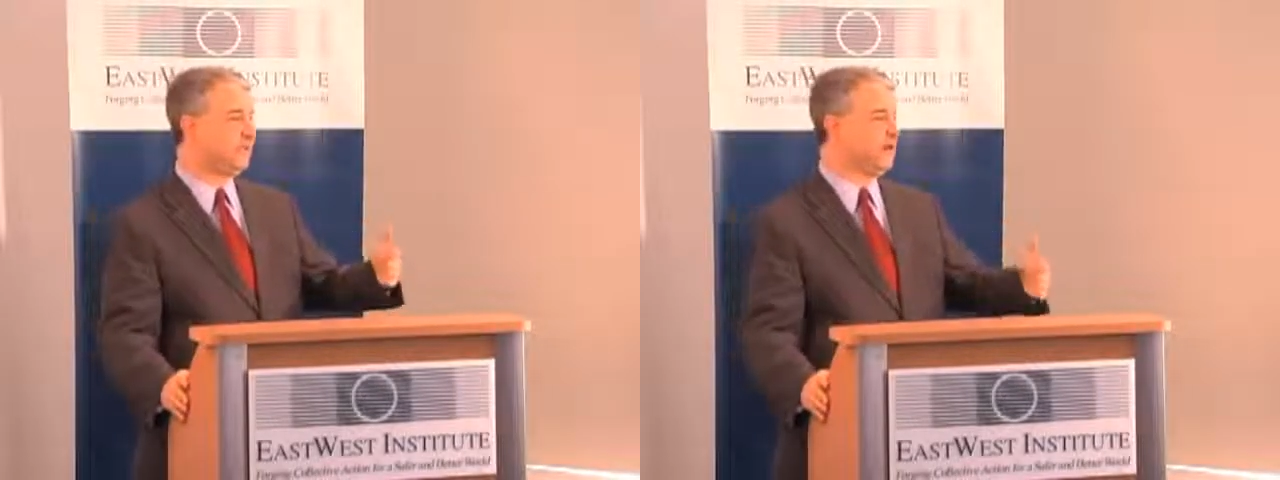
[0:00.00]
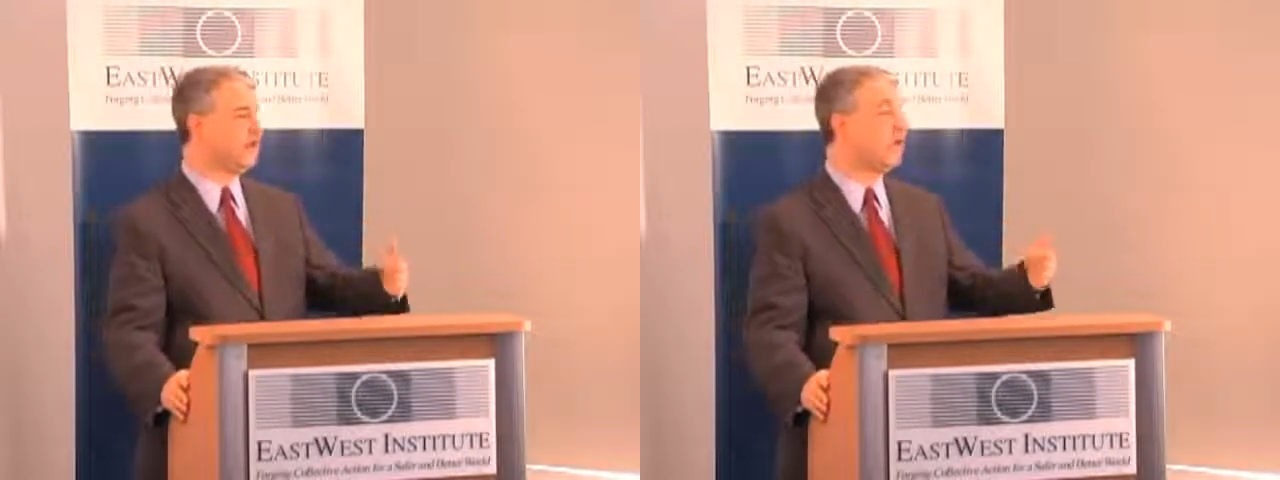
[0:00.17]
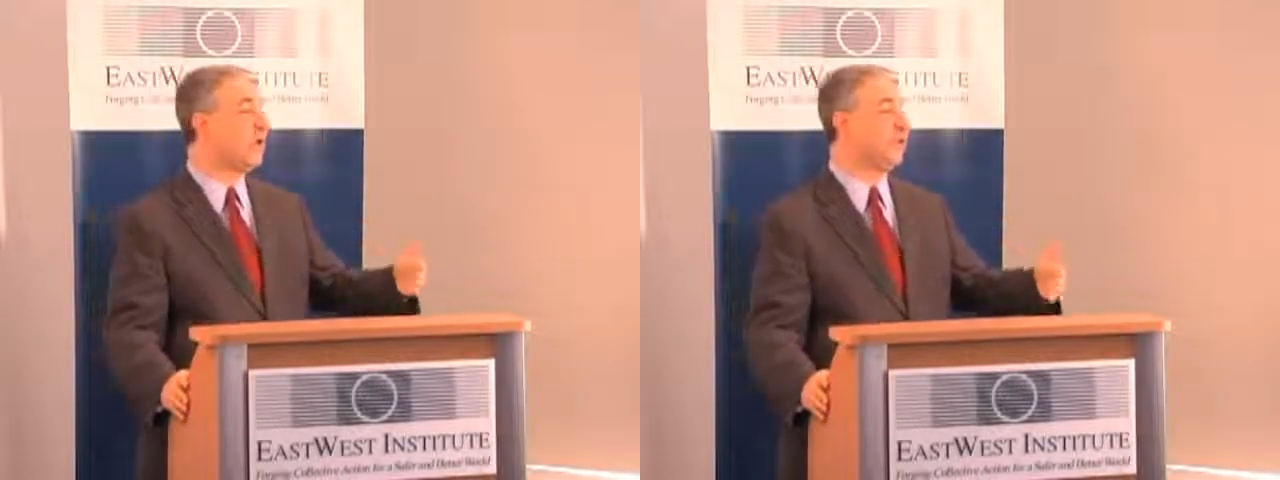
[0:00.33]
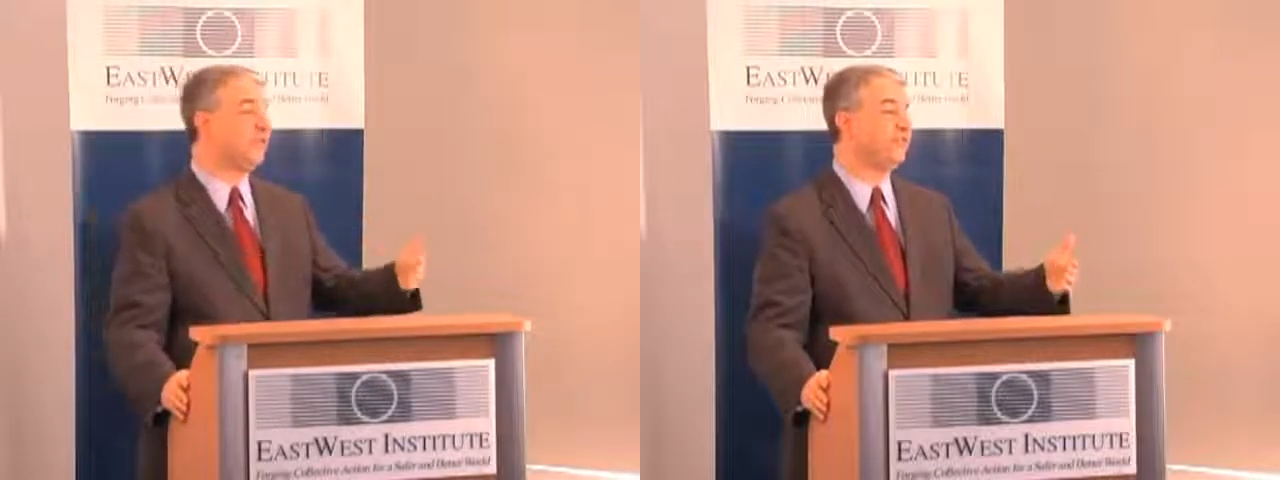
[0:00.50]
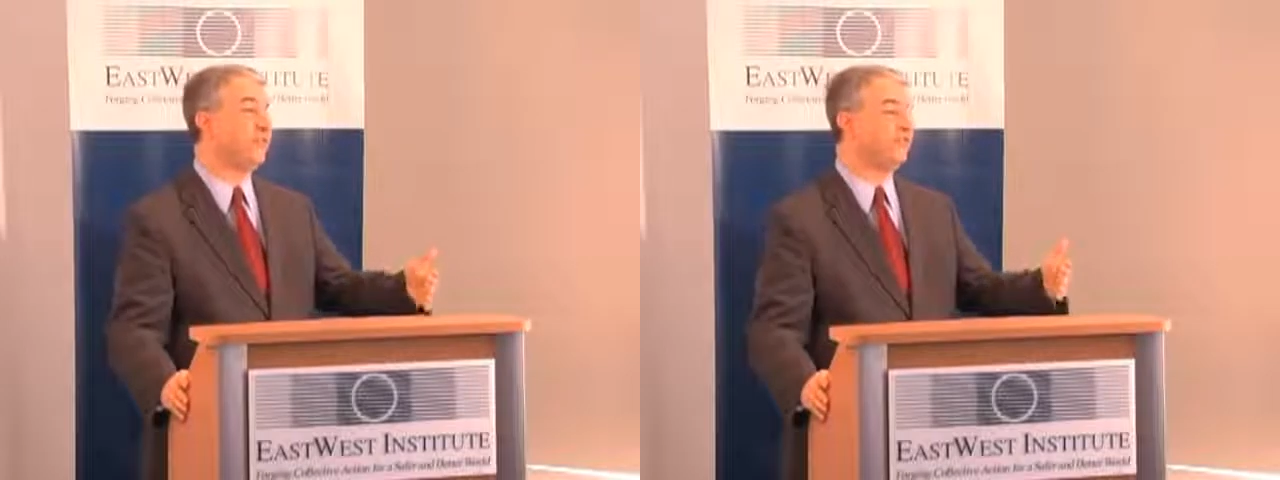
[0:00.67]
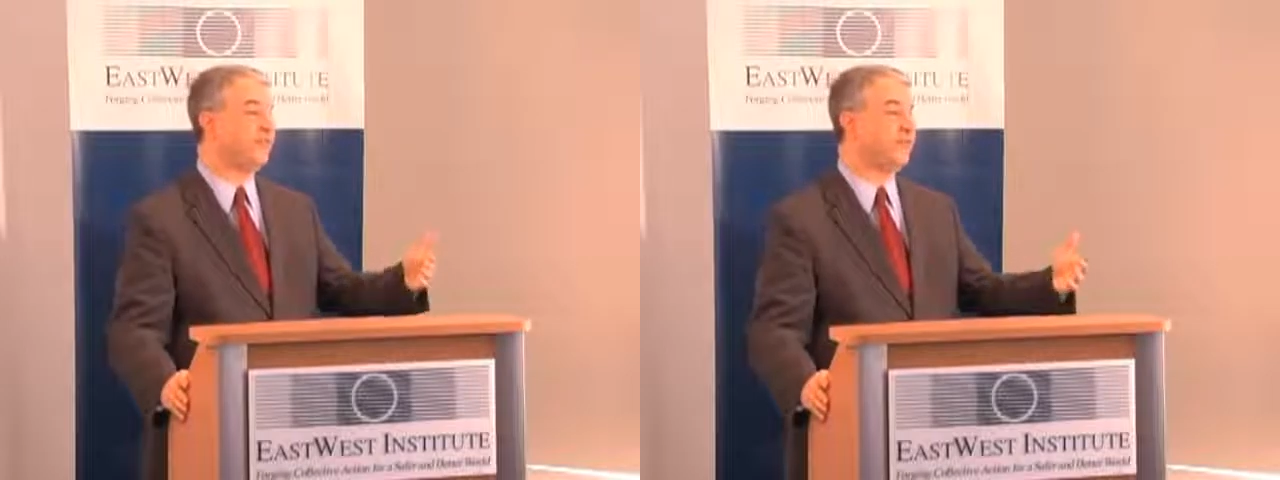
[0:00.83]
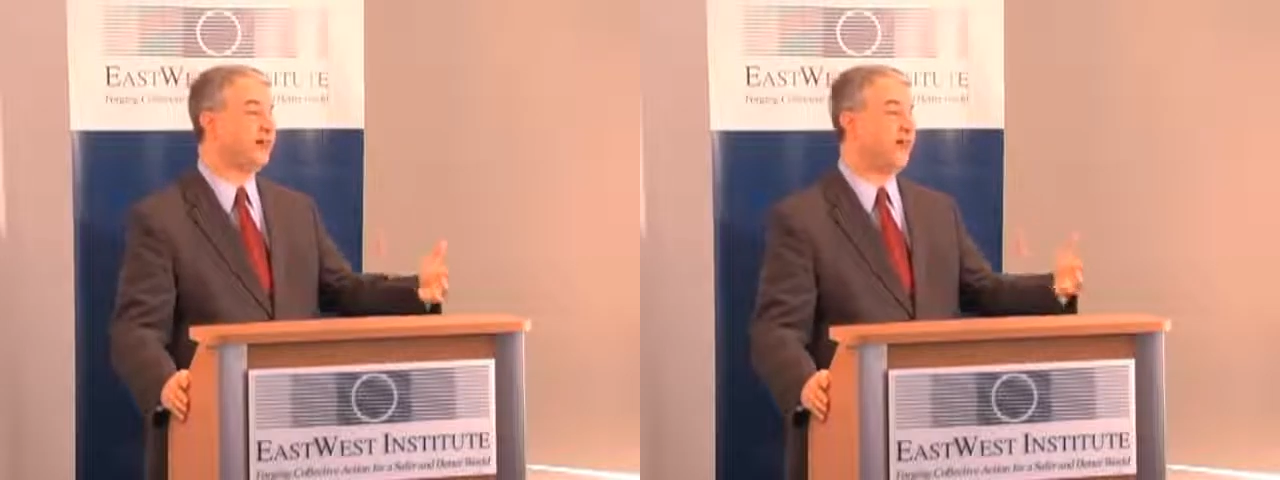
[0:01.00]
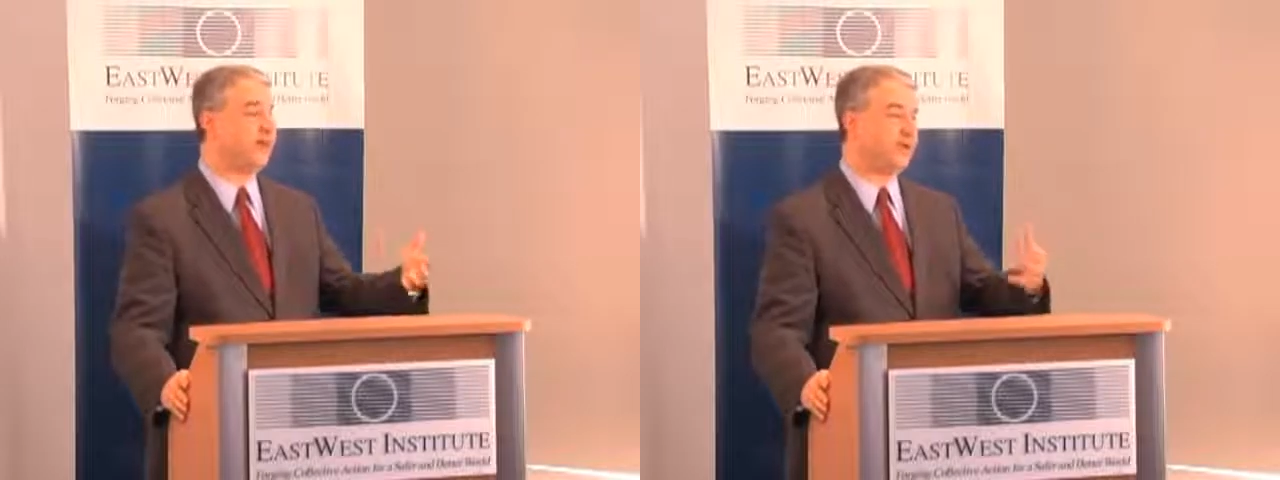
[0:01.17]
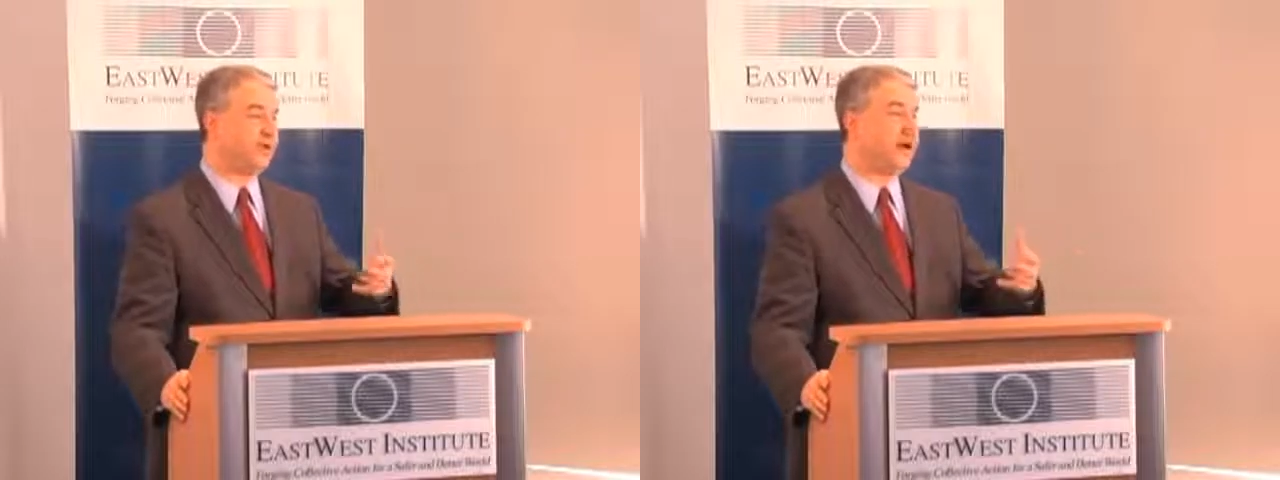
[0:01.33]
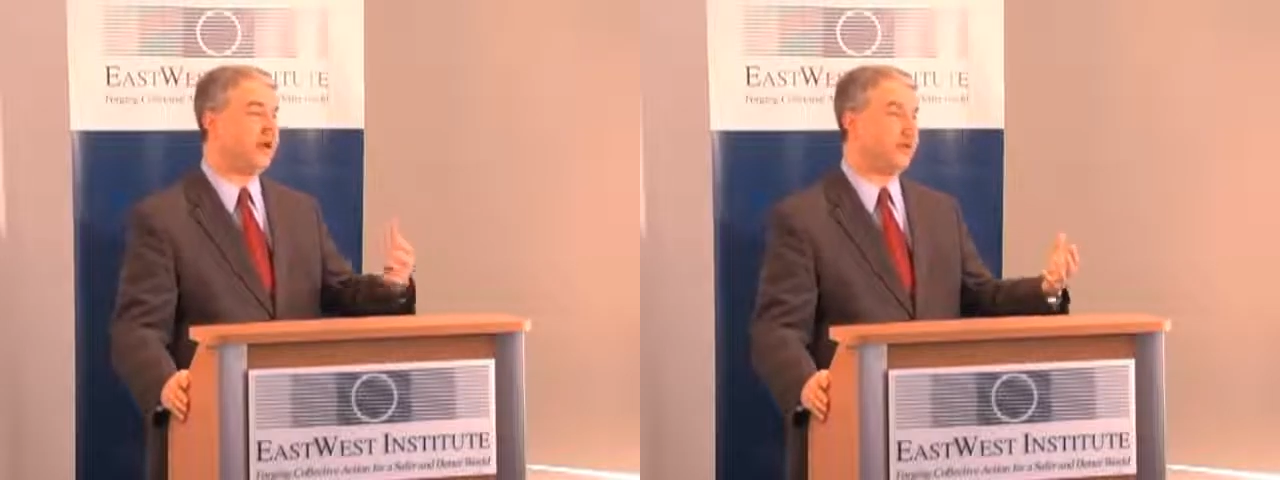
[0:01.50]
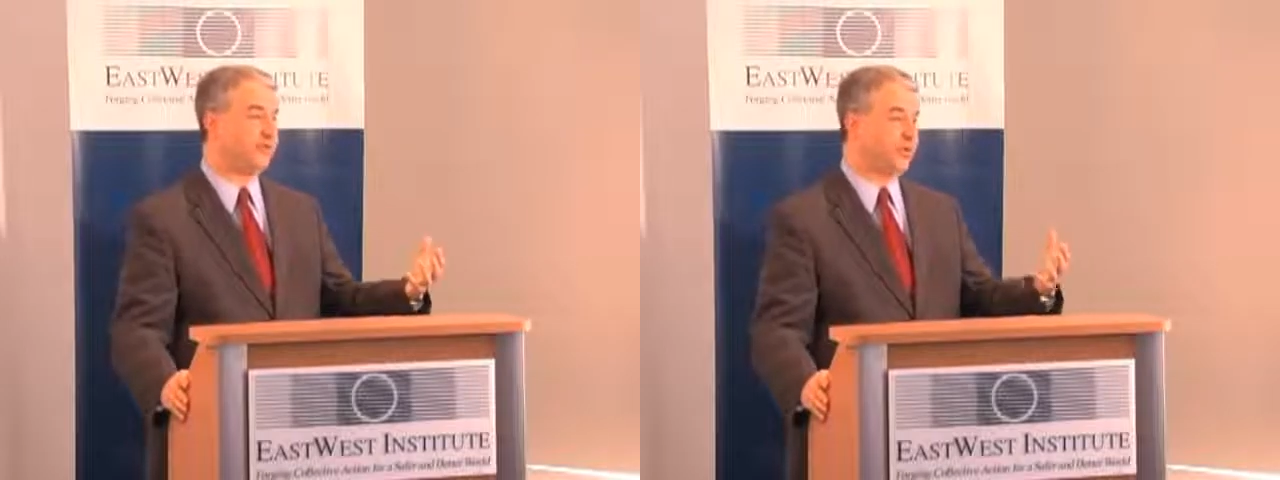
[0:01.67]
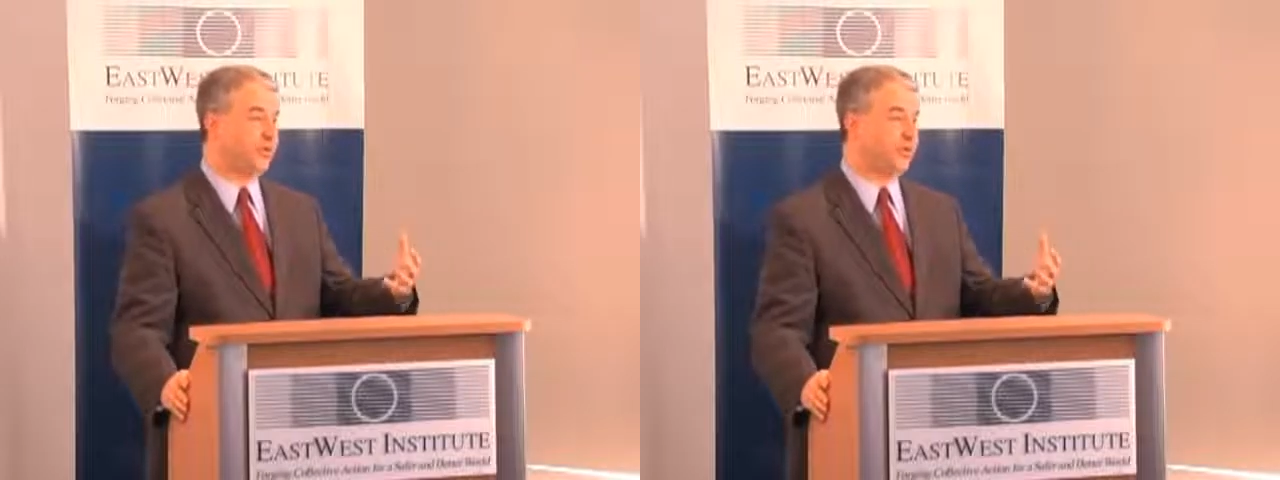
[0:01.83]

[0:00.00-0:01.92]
about $27,000